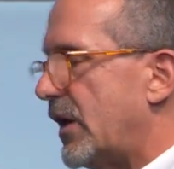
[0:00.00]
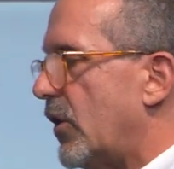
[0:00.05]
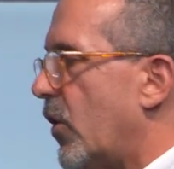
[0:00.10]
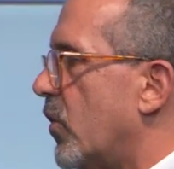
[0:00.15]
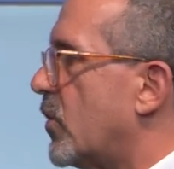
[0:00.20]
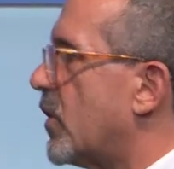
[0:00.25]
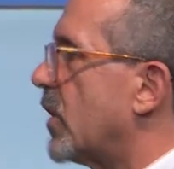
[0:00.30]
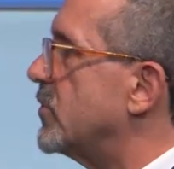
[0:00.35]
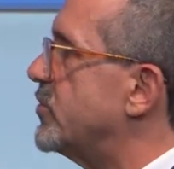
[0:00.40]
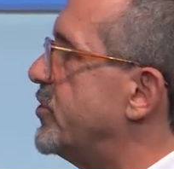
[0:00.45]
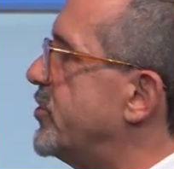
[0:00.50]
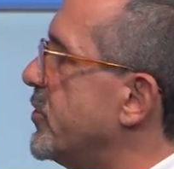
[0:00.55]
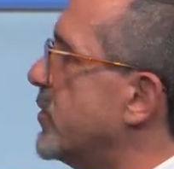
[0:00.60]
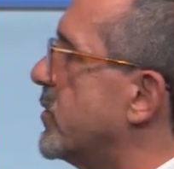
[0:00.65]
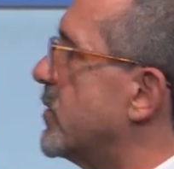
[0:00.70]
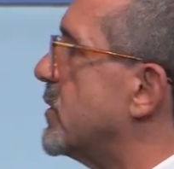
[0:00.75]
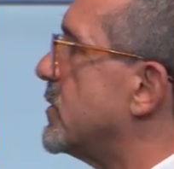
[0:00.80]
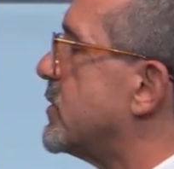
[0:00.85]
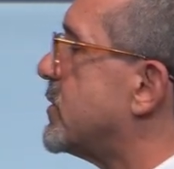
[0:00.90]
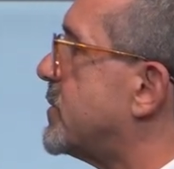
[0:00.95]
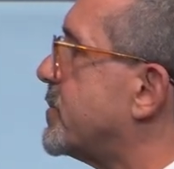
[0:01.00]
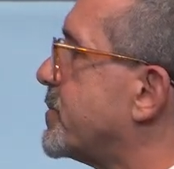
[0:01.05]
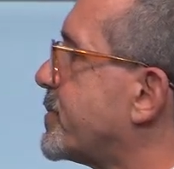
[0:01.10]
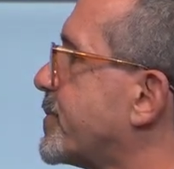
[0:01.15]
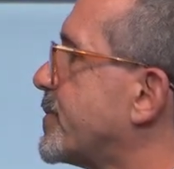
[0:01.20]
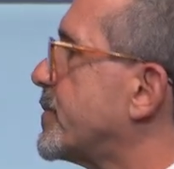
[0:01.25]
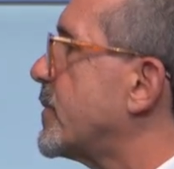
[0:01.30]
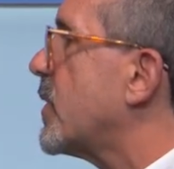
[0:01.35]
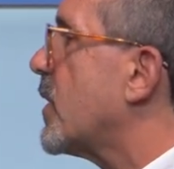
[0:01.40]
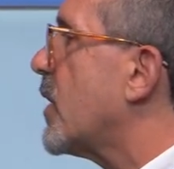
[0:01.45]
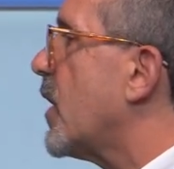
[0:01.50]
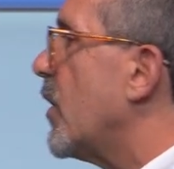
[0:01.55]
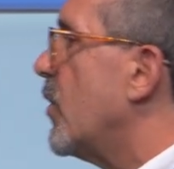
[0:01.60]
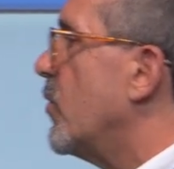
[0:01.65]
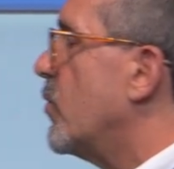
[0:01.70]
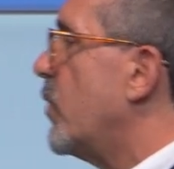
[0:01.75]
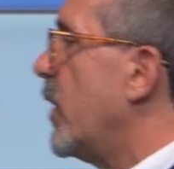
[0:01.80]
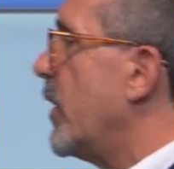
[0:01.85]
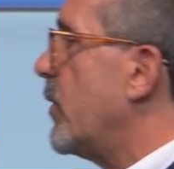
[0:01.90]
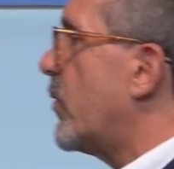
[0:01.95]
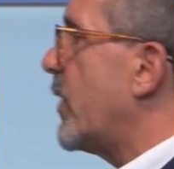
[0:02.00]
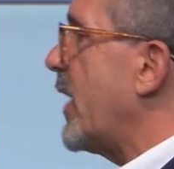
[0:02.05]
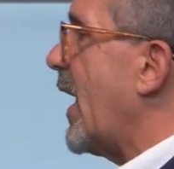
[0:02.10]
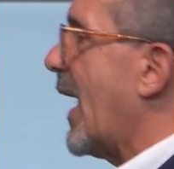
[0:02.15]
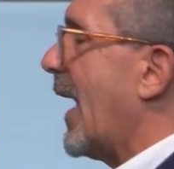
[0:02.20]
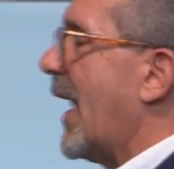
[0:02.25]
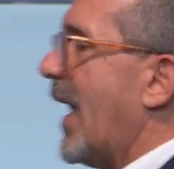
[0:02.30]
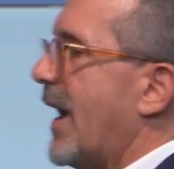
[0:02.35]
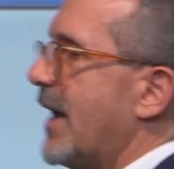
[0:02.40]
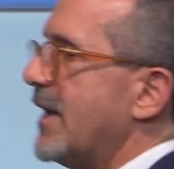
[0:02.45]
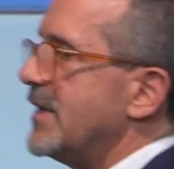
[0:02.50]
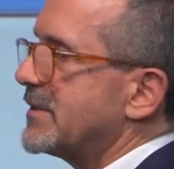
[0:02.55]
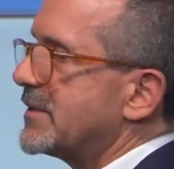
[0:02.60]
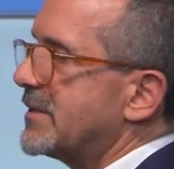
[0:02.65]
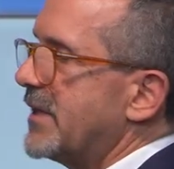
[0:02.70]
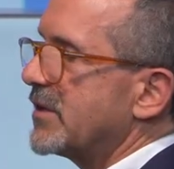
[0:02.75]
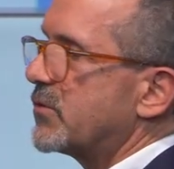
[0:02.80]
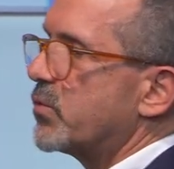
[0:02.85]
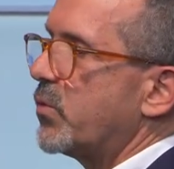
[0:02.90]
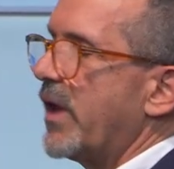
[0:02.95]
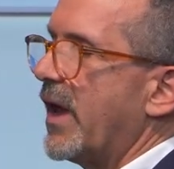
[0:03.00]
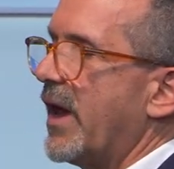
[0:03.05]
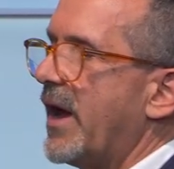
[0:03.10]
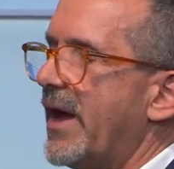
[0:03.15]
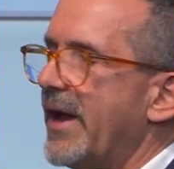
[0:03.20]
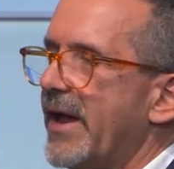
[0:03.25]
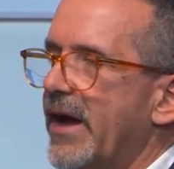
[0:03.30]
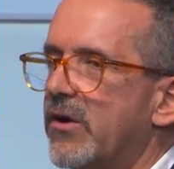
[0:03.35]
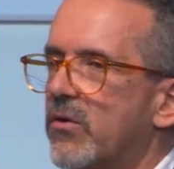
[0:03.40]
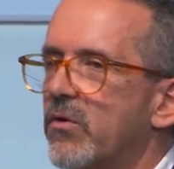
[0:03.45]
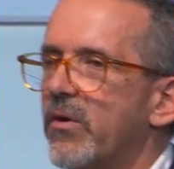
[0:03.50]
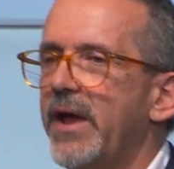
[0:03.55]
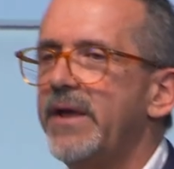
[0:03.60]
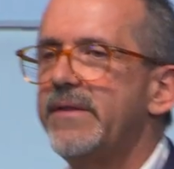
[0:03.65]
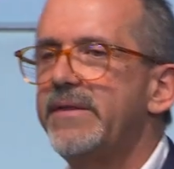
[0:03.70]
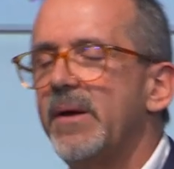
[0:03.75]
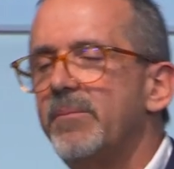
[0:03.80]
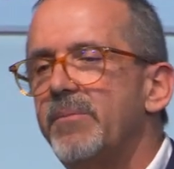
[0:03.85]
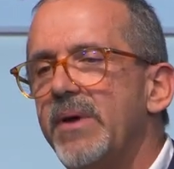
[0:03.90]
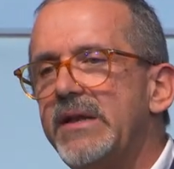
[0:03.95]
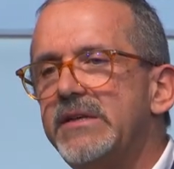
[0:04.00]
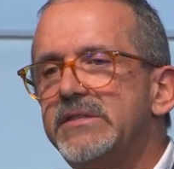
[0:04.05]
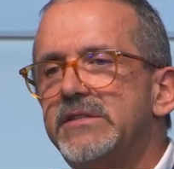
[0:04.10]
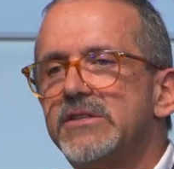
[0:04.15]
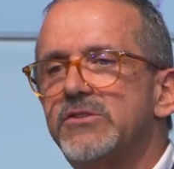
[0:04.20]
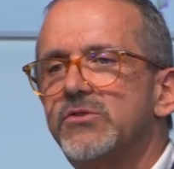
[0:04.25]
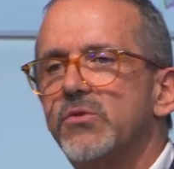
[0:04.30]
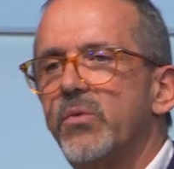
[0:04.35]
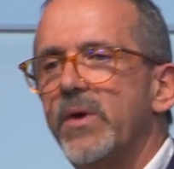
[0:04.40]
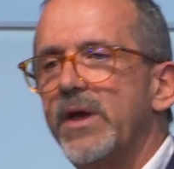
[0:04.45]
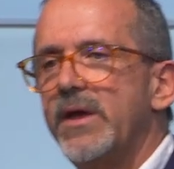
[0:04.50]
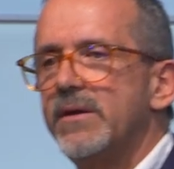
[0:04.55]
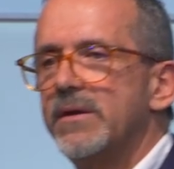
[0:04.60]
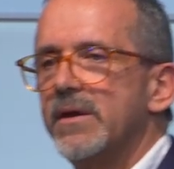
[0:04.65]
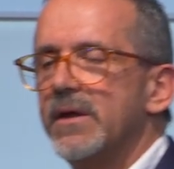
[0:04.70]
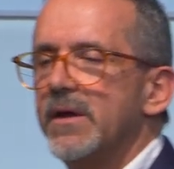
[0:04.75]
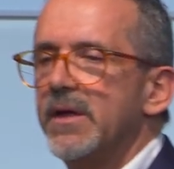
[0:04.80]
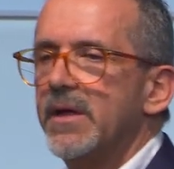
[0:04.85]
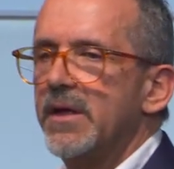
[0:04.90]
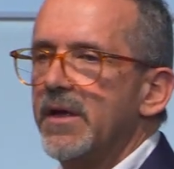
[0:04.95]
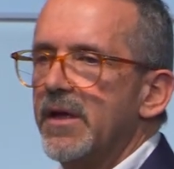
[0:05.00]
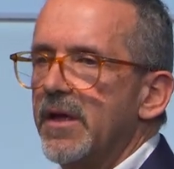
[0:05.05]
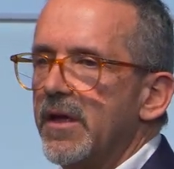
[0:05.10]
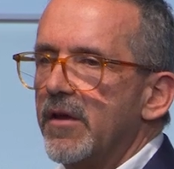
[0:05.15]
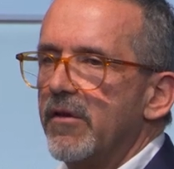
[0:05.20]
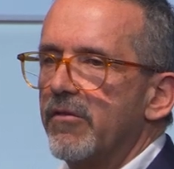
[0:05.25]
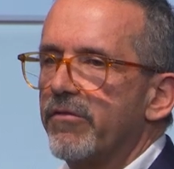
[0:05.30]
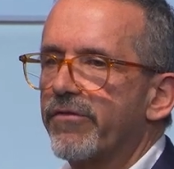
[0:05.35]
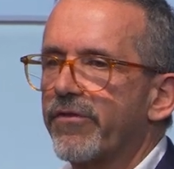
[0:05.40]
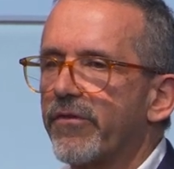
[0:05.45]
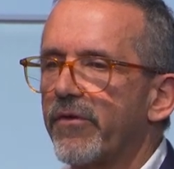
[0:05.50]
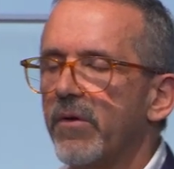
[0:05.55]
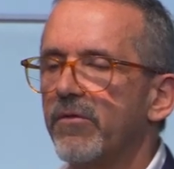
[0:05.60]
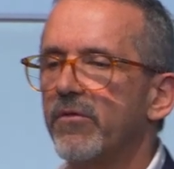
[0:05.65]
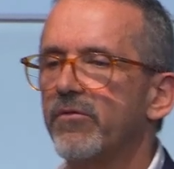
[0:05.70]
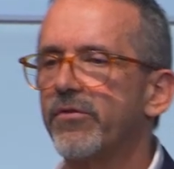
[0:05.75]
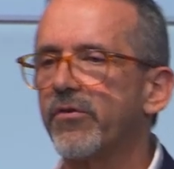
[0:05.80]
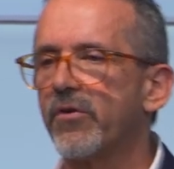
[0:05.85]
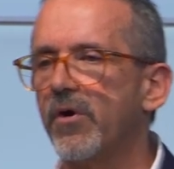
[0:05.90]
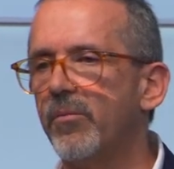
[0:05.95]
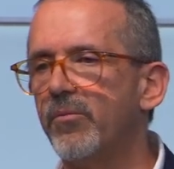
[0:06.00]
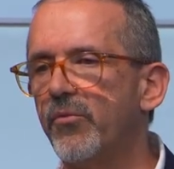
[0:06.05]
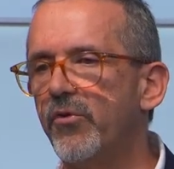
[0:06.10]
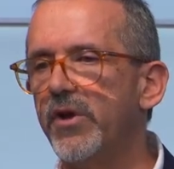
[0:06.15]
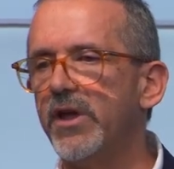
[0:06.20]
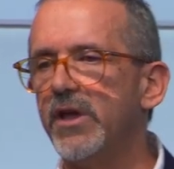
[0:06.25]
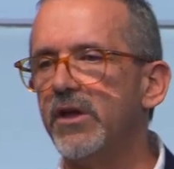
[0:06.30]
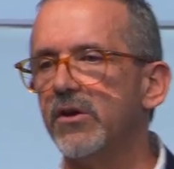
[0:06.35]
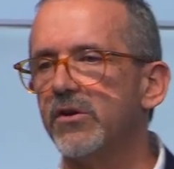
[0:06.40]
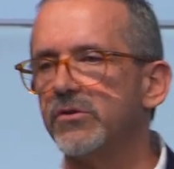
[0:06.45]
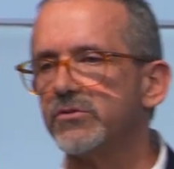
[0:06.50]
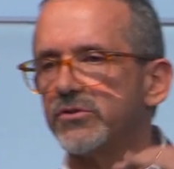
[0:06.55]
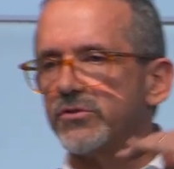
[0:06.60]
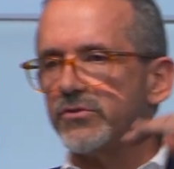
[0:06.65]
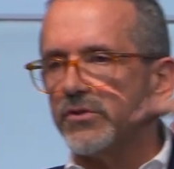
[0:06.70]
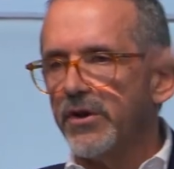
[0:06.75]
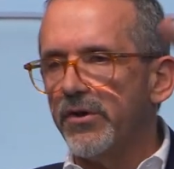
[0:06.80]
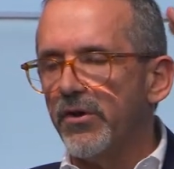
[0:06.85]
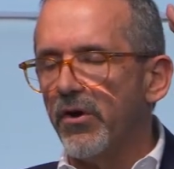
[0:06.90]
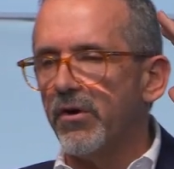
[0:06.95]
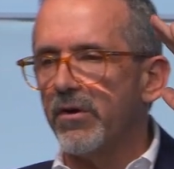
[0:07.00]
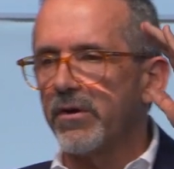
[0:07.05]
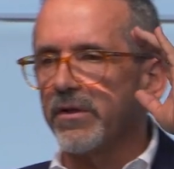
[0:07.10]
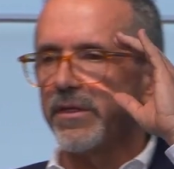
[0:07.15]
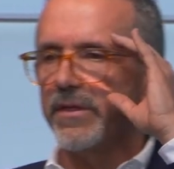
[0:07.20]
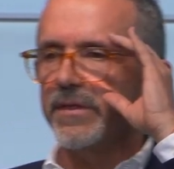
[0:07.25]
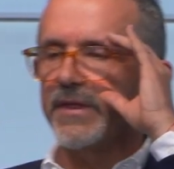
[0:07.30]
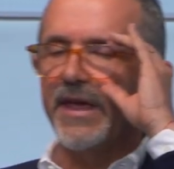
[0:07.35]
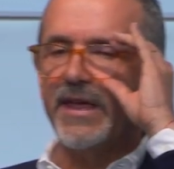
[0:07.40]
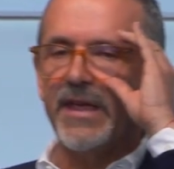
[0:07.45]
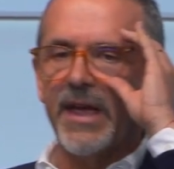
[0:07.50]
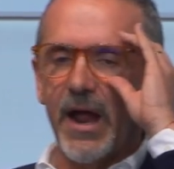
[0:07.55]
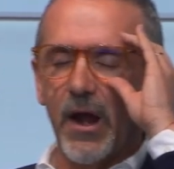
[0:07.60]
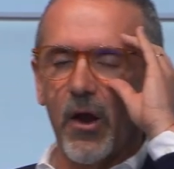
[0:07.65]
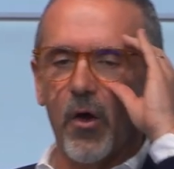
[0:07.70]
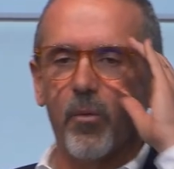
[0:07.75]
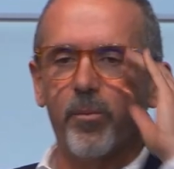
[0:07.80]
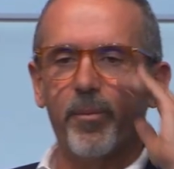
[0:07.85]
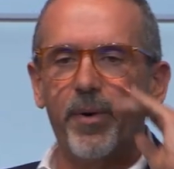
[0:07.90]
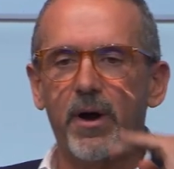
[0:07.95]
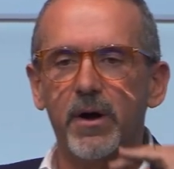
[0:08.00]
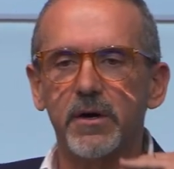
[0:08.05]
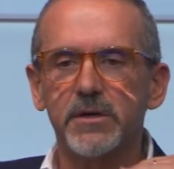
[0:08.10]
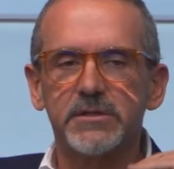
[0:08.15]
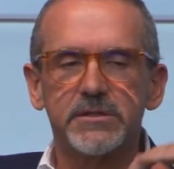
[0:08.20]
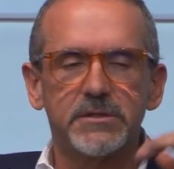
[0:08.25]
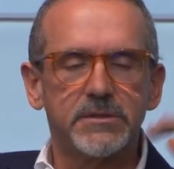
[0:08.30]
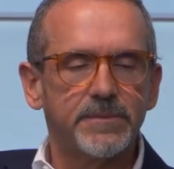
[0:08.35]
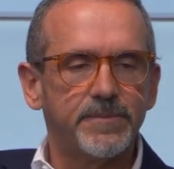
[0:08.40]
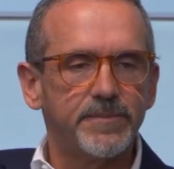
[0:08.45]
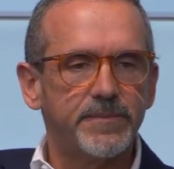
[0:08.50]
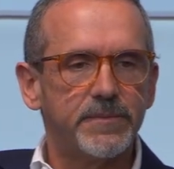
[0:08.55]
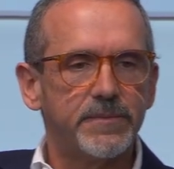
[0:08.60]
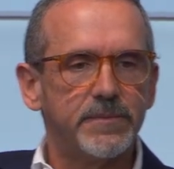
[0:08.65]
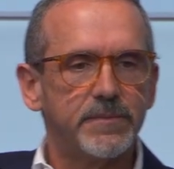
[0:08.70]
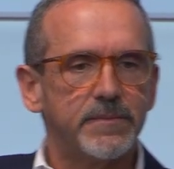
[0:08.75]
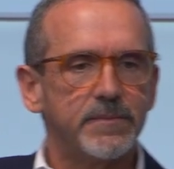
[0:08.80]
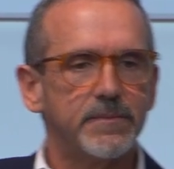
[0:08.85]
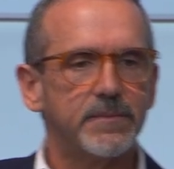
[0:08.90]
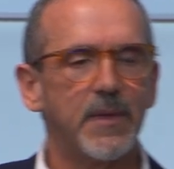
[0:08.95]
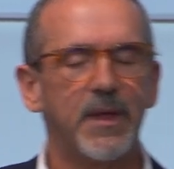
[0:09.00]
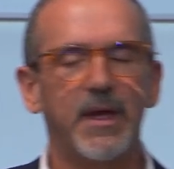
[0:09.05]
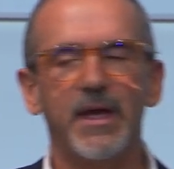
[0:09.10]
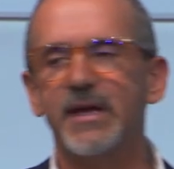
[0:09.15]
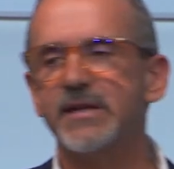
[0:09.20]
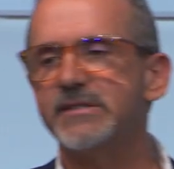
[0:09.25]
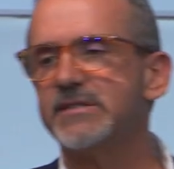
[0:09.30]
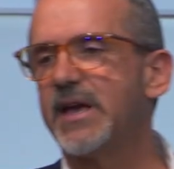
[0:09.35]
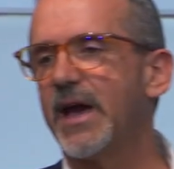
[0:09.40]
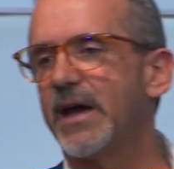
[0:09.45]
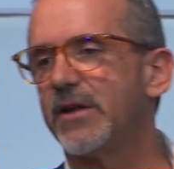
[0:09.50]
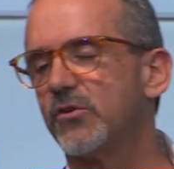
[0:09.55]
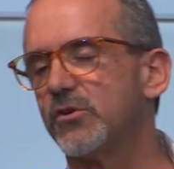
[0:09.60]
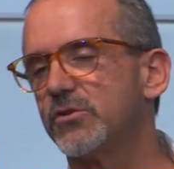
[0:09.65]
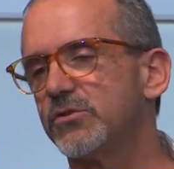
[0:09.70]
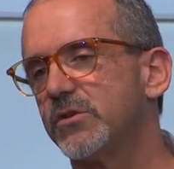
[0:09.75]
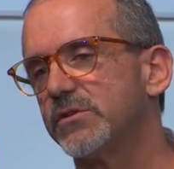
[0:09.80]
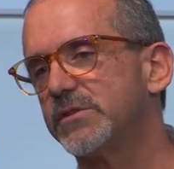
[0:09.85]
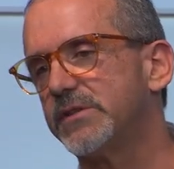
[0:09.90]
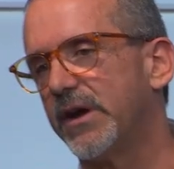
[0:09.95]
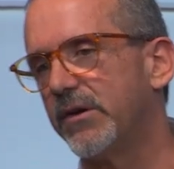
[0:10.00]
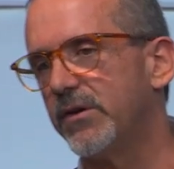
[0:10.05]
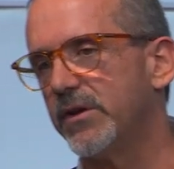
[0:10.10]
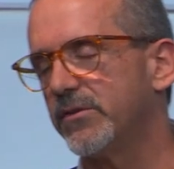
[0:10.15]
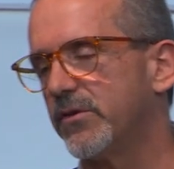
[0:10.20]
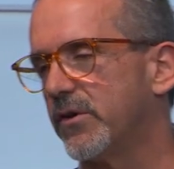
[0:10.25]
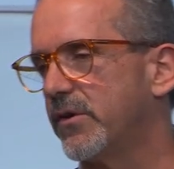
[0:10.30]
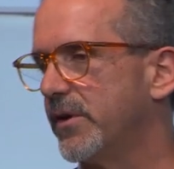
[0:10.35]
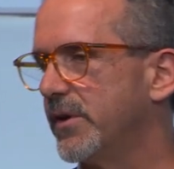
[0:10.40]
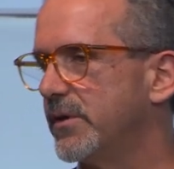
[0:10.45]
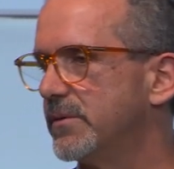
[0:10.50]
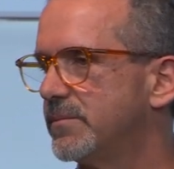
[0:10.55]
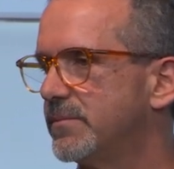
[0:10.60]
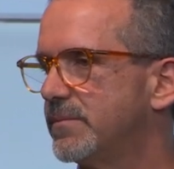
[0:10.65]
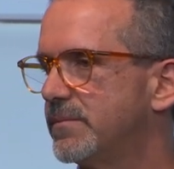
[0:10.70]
local jewels, we realized that we had a great ability to win. From Rio to the north, the yellow part is Garoto territory.